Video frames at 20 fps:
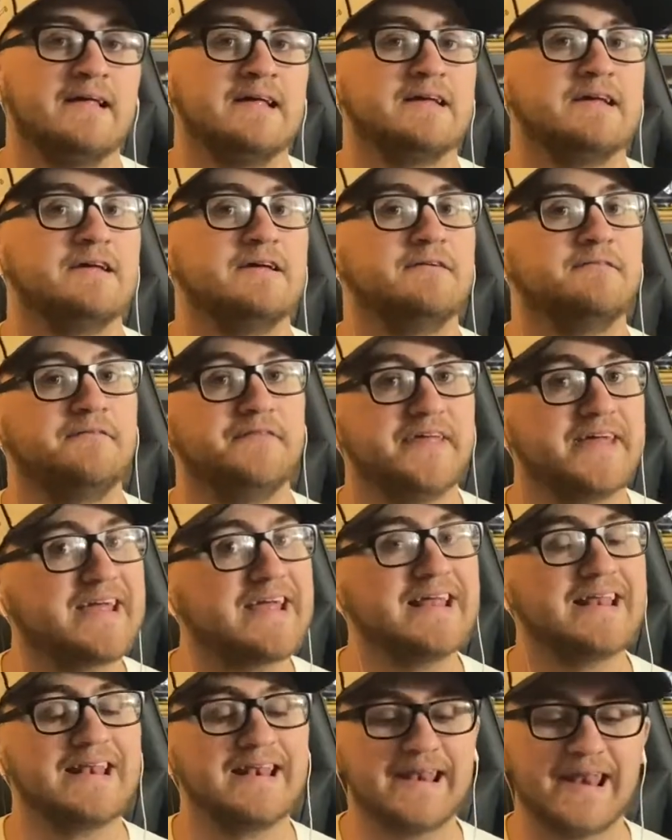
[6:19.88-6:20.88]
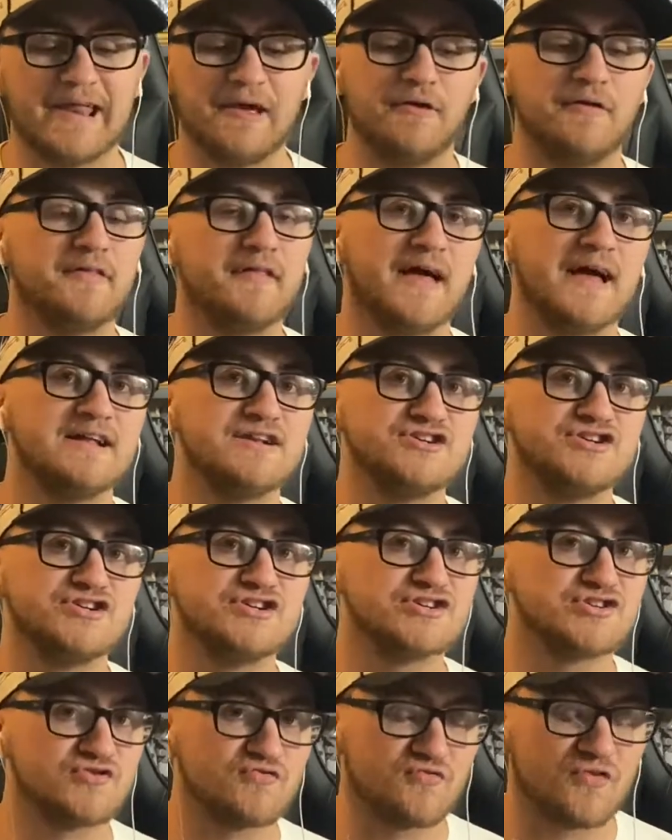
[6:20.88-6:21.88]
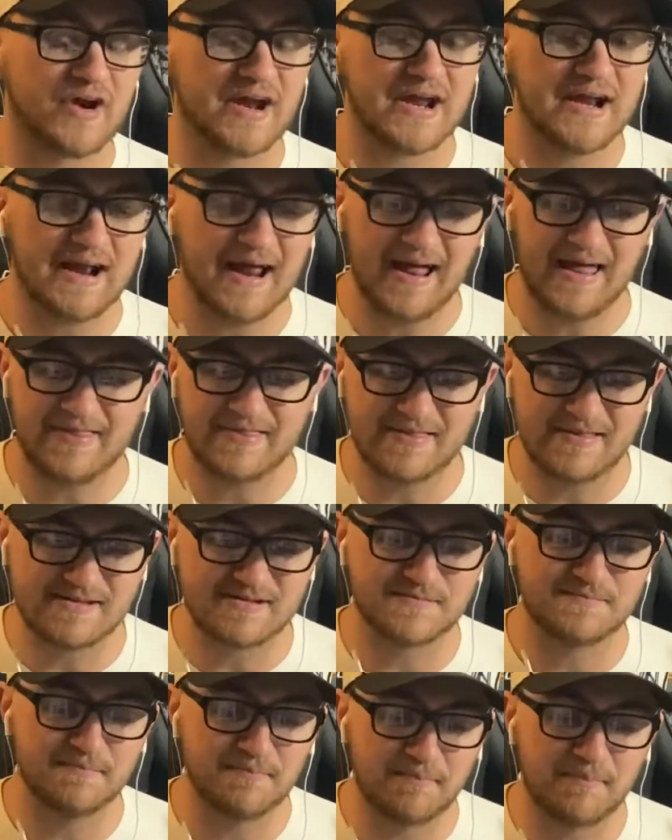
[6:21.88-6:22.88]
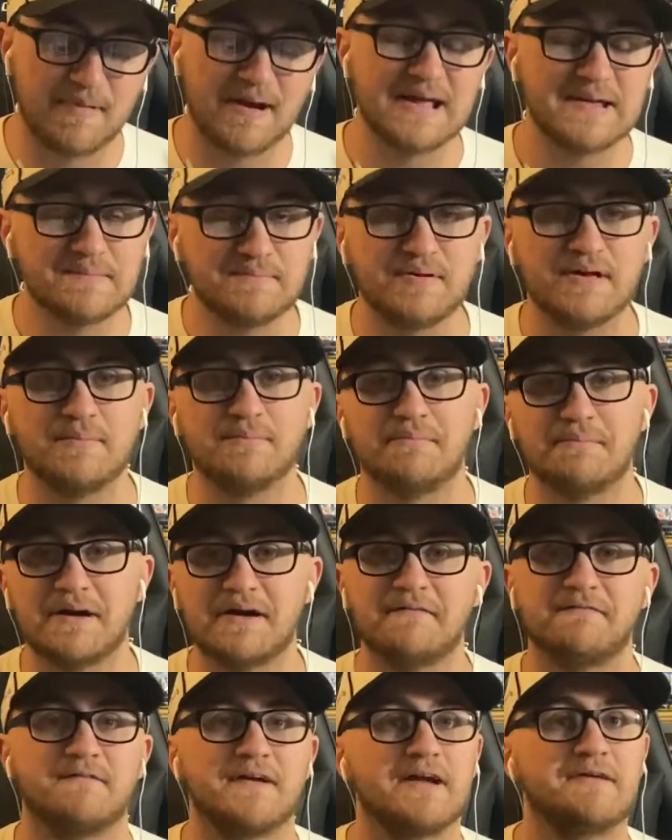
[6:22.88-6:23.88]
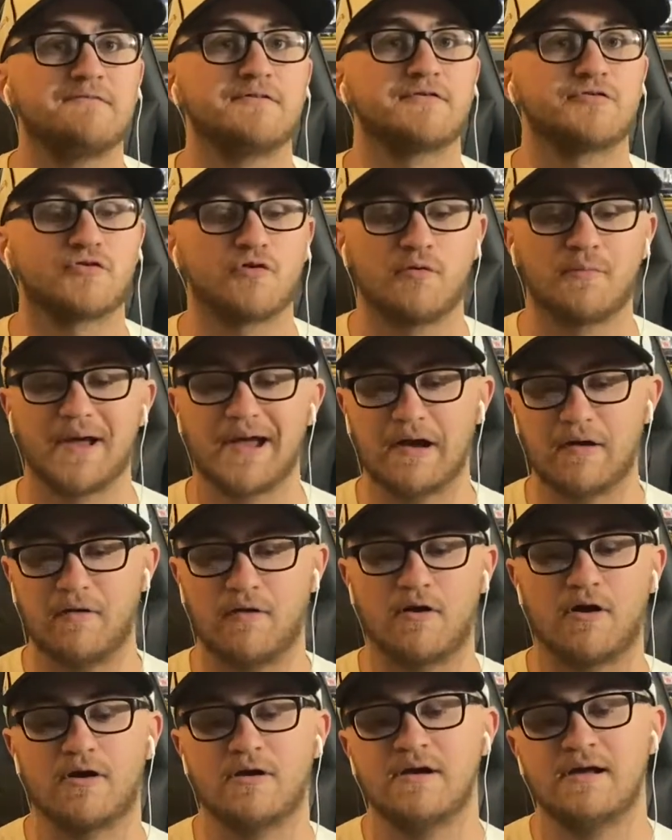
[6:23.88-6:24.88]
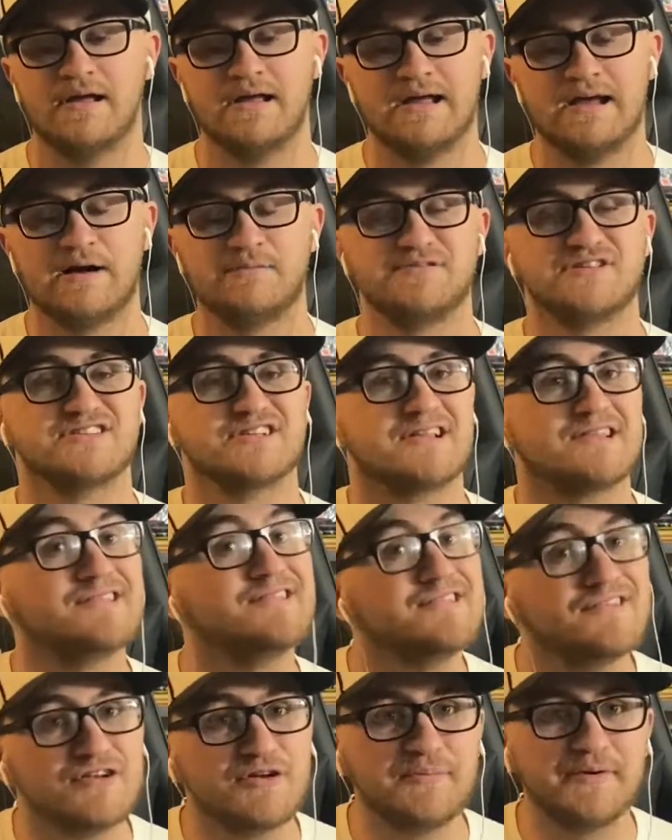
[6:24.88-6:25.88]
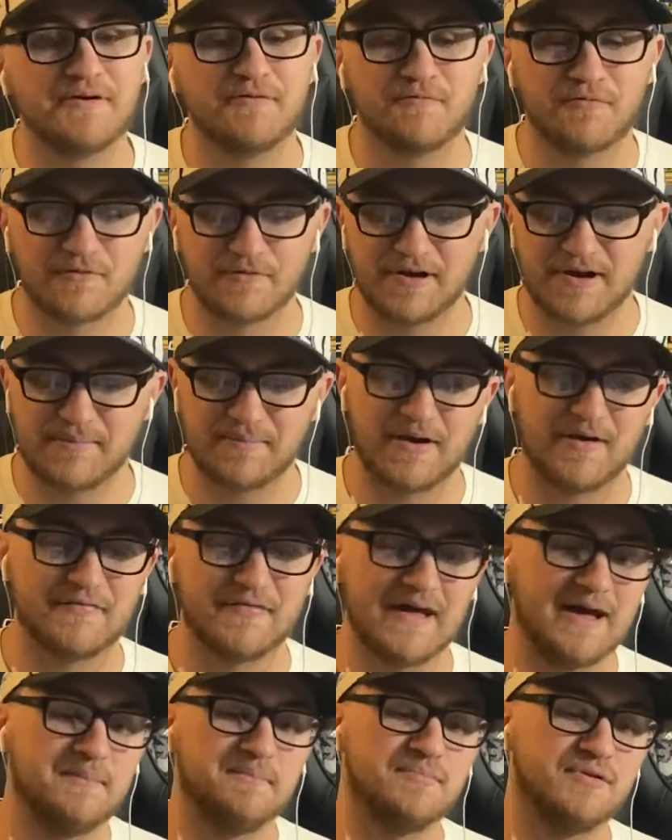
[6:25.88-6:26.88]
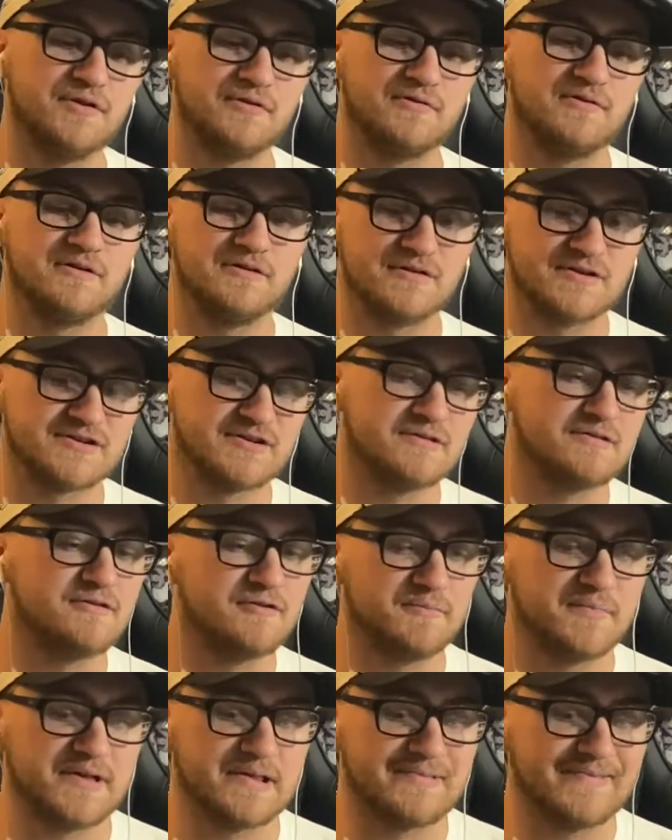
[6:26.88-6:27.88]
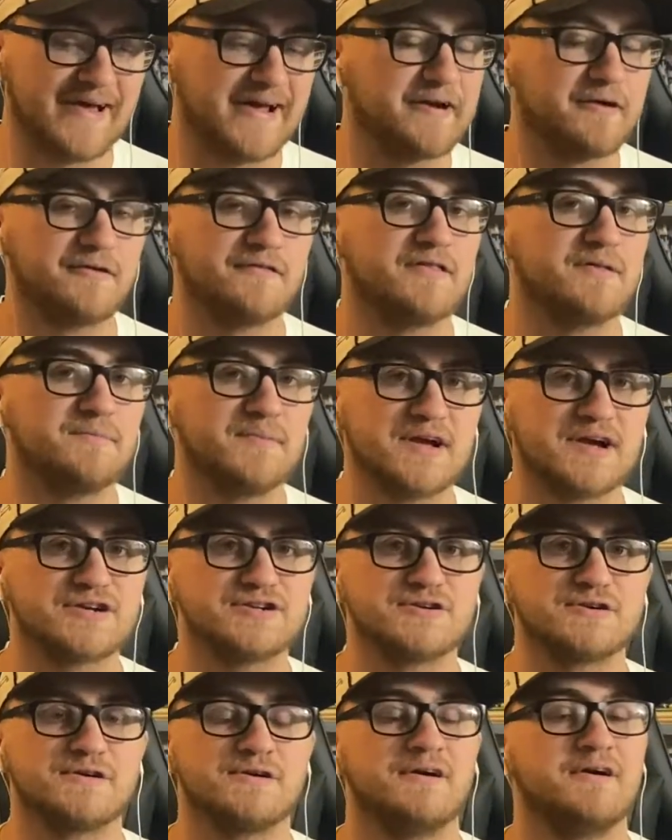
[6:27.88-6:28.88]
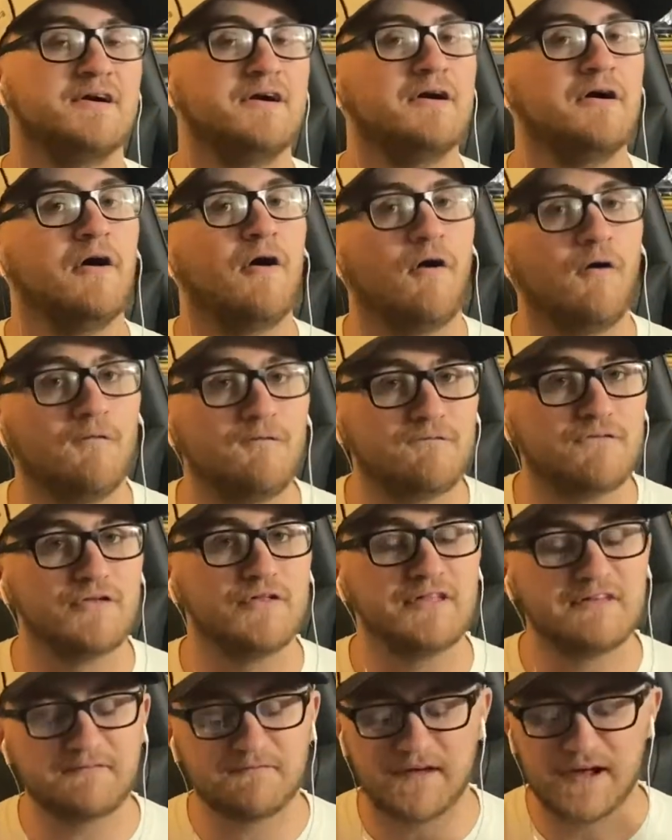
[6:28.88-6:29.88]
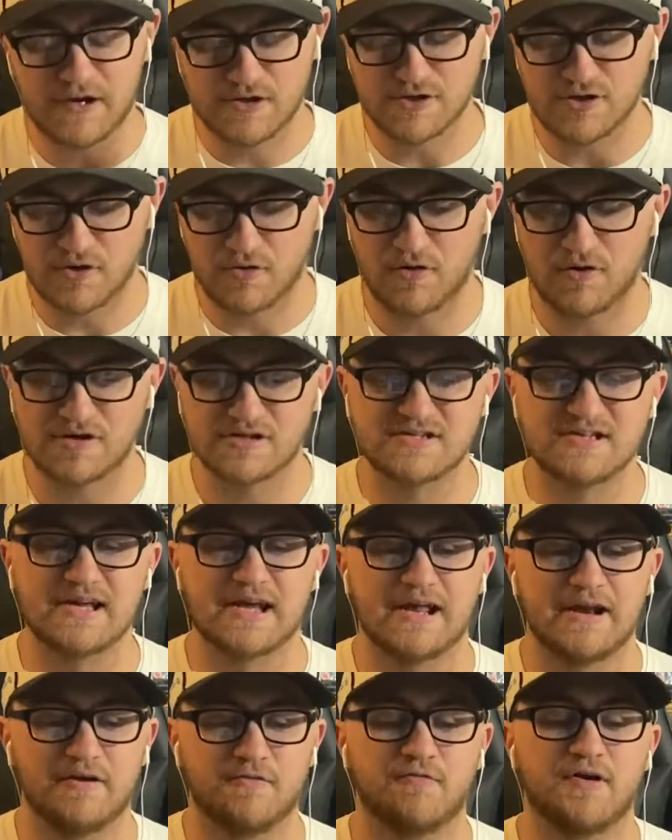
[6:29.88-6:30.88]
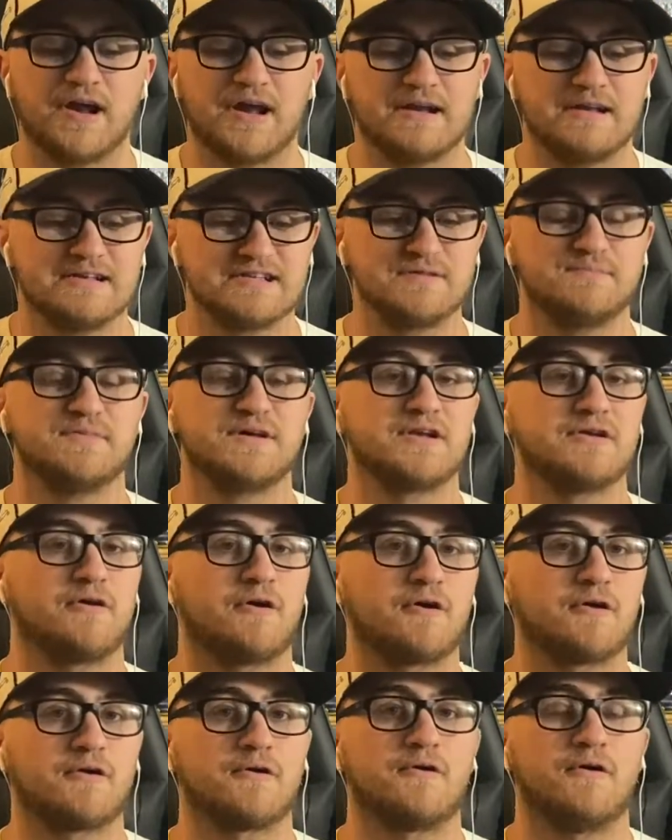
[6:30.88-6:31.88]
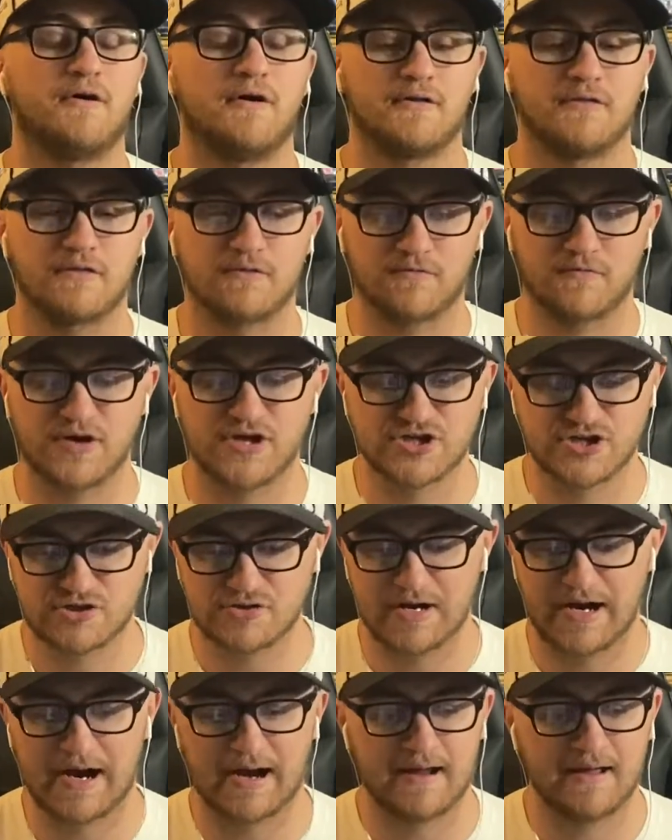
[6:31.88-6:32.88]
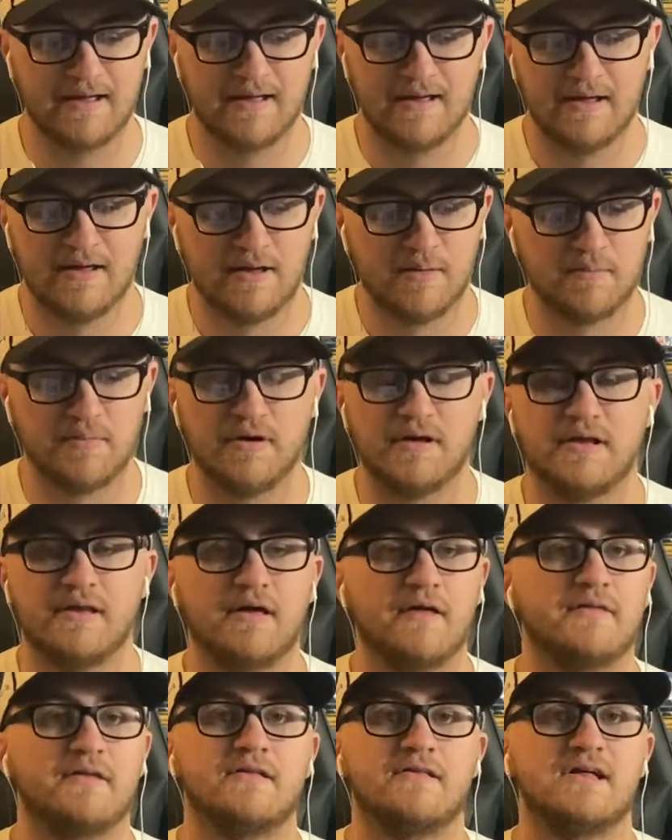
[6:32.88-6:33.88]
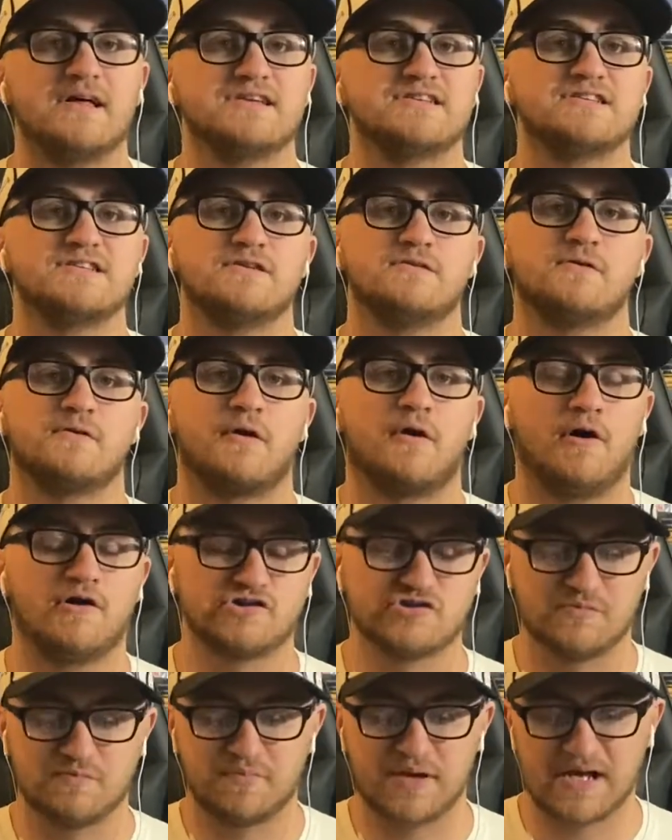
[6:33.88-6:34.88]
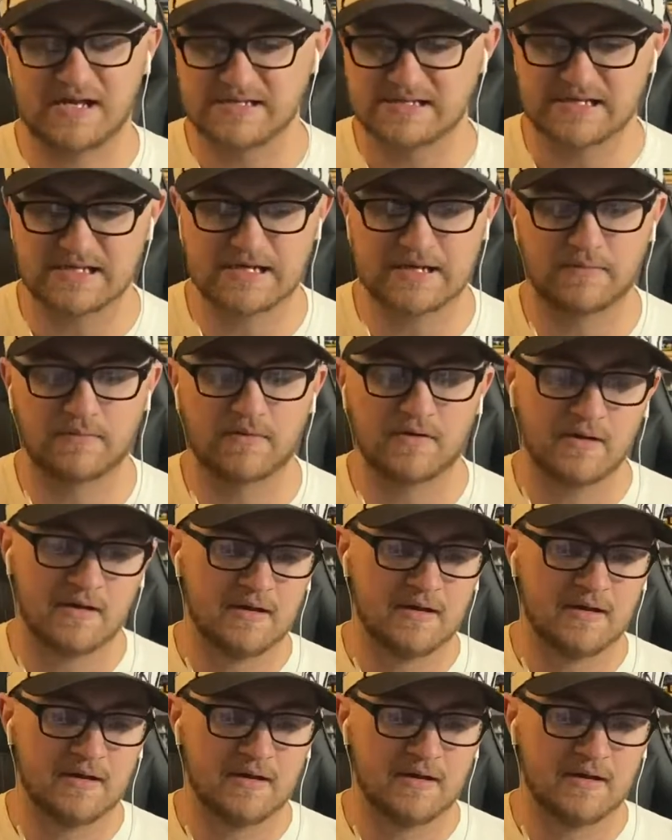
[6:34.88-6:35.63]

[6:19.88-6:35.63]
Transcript: If they can nail that just right, this might be my favorite throwback car. I'm just a little bit worried about that blue. It looks a little bit lighter in the picture. Hopefully, fingers crossed, they get it right and it's a bit darker on the racetrack. But nonetheless, still an awesome paint scheme.